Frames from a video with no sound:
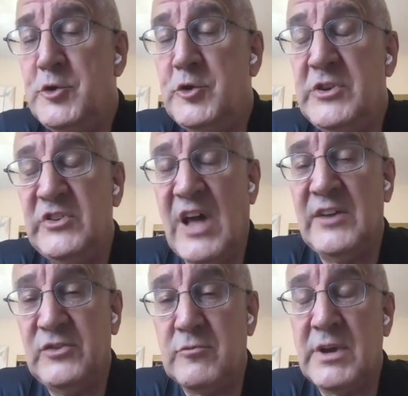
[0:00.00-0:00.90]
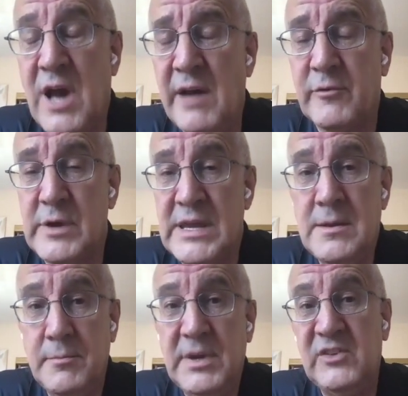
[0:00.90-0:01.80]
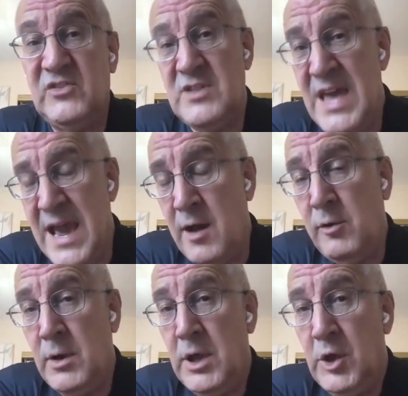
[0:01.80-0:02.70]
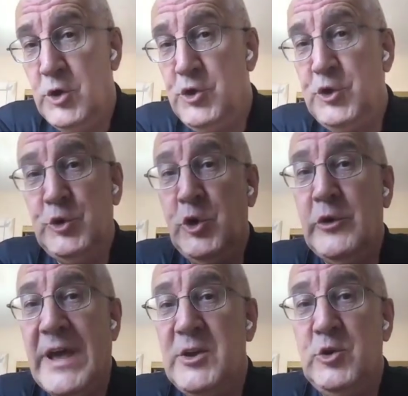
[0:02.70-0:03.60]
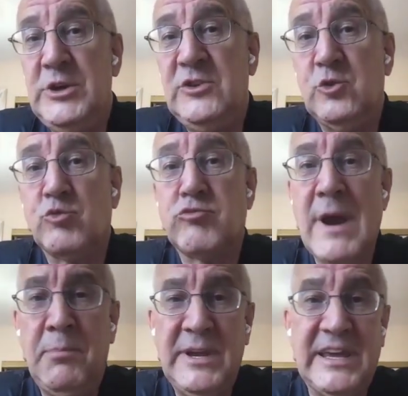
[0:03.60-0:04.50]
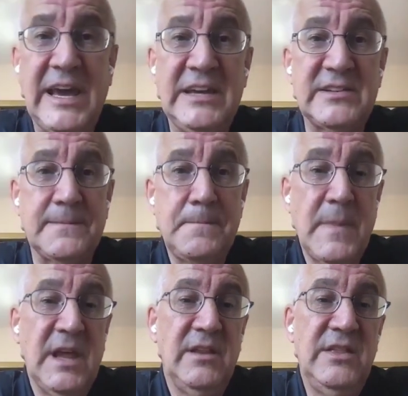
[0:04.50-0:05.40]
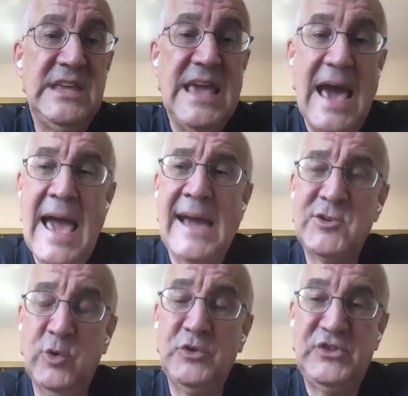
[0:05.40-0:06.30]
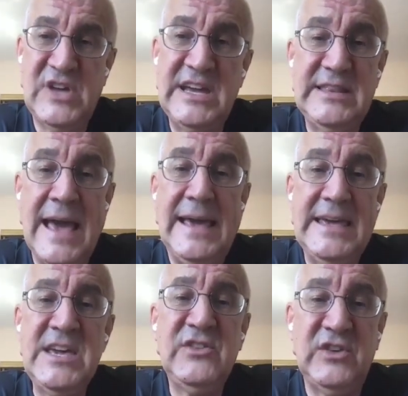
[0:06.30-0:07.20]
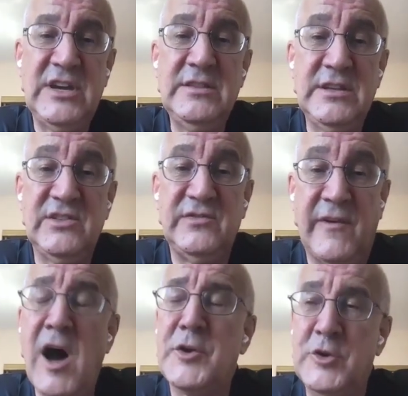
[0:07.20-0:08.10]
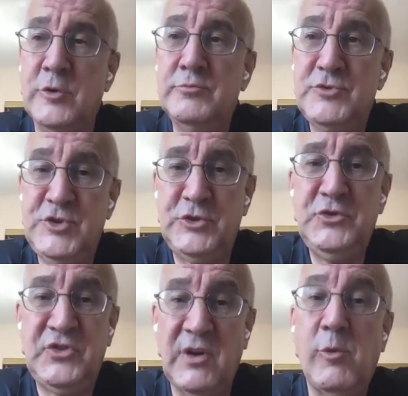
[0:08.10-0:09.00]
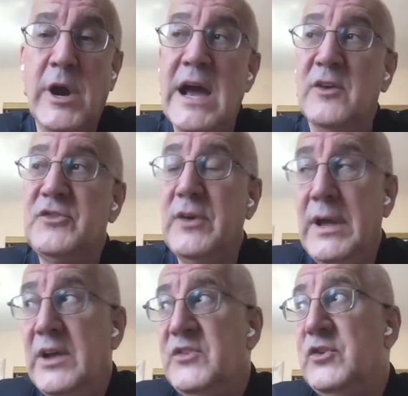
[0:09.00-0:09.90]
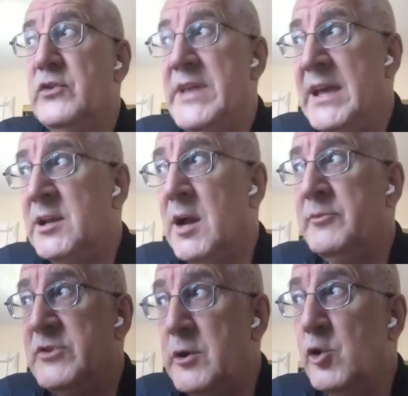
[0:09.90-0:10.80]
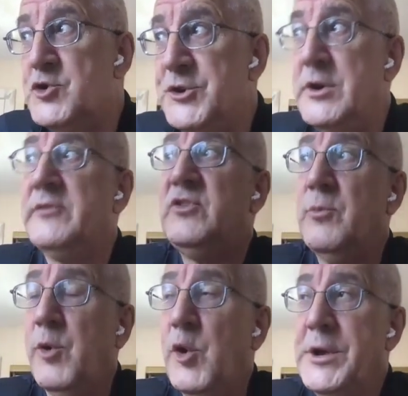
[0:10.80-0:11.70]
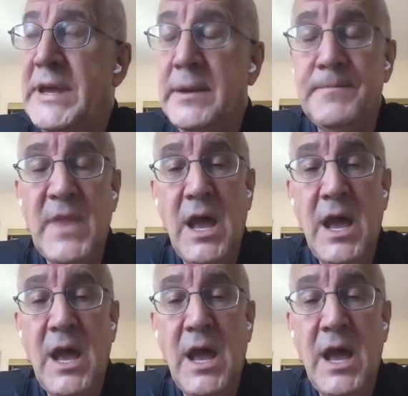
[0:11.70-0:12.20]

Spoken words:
do you do disaster recovery? Because now you know that you need to replicate the actual state that is in this volume to somewhere else. So then comes the notion of supporting